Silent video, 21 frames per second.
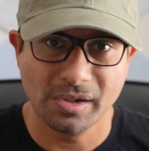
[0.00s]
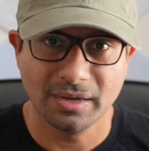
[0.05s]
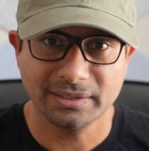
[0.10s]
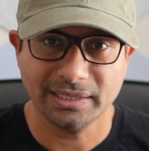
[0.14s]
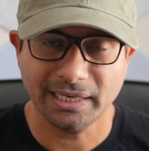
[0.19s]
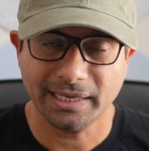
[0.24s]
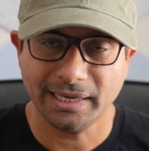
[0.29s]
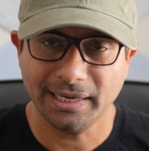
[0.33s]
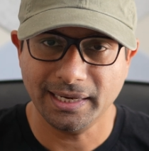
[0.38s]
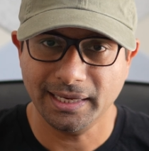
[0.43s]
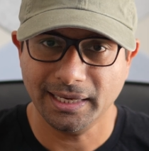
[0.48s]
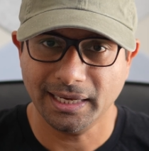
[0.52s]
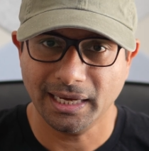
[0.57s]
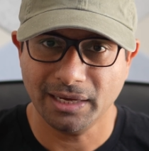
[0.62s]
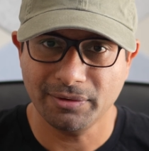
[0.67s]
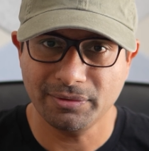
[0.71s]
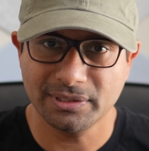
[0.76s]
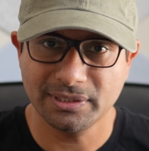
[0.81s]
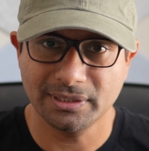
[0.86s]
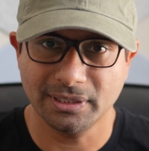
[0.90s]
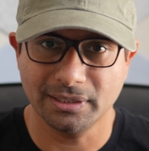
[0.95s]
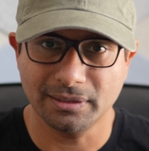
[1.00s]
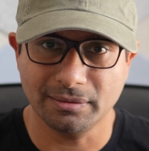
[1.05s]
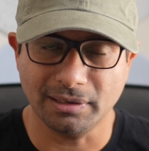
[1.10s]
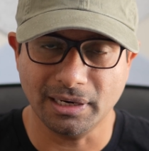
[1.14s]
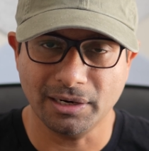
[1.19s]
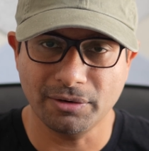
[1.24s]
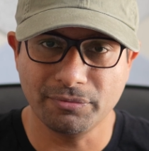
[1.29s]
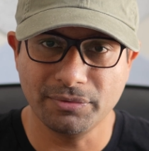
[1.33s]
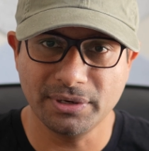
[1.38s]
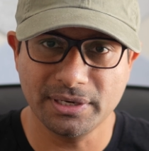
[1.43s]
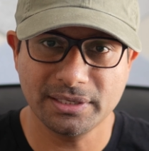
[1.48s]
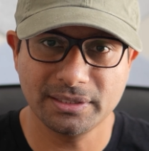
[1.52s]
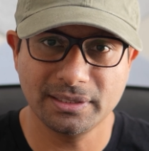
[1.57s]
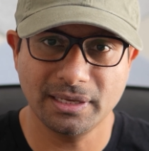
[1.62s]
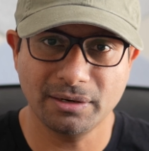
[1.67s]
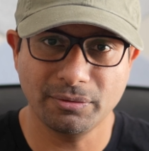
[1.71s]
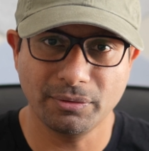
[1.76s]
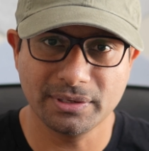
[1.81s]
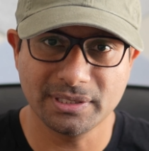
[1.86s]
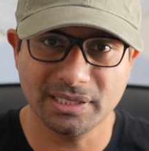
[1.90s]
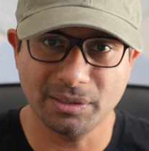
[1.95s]
Secondly, I wish
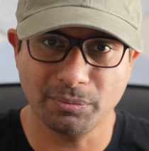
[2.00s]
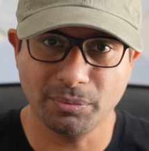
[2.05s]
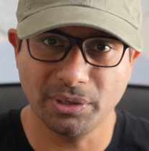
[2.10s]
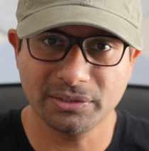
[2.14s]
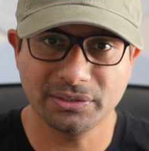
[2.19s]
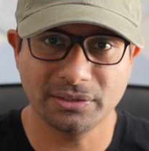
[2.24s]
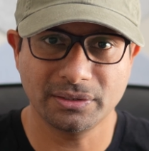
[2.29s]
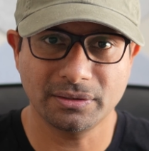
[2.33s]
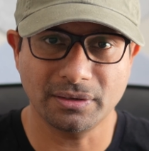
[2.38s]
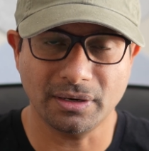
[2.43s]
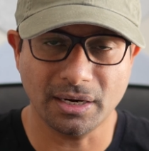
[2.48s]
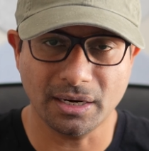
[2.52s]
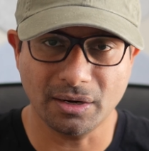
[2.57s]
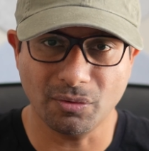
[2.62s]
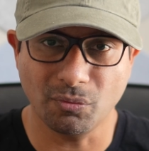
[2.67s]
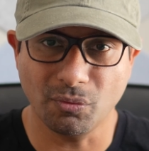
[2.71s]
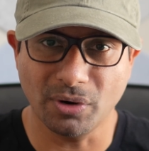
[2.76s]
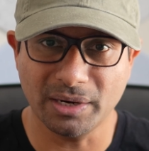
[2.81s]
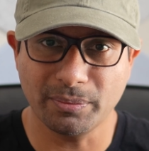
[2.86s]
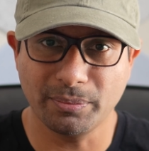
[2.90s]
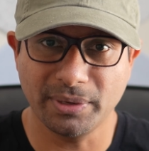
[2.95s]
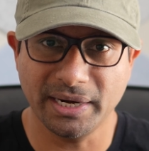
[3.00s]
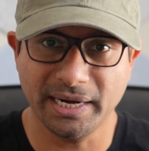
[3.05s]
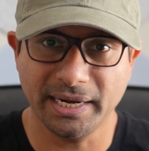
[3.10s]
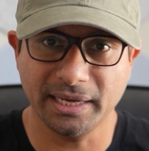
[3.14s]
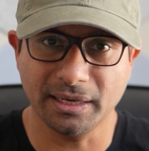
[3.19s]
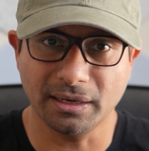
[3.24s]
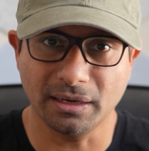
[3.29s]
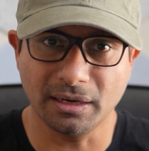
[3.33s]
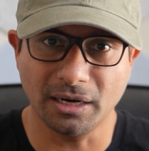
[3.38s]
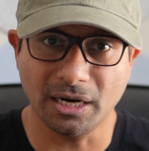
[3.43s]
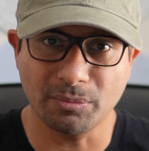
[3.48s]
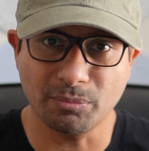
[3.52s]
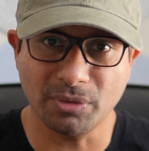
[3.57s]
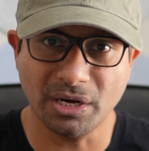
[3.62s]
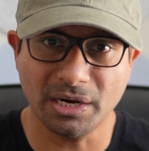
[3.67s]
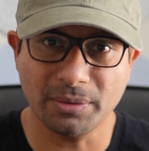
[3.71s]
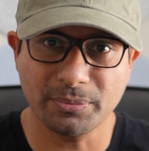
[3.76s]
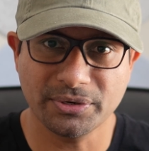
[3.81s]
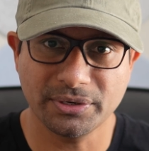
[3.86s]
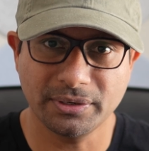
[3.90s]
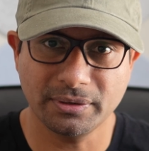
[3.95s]
there was a buzzer or a vibrating alarm
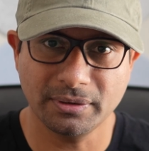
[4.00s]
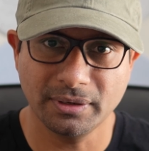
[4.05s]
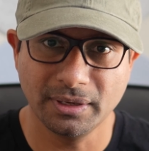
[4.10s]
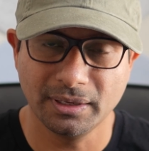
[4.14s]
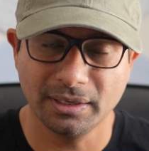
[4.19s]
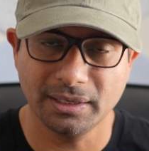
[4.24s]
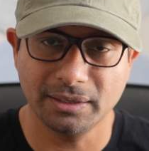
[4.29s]
option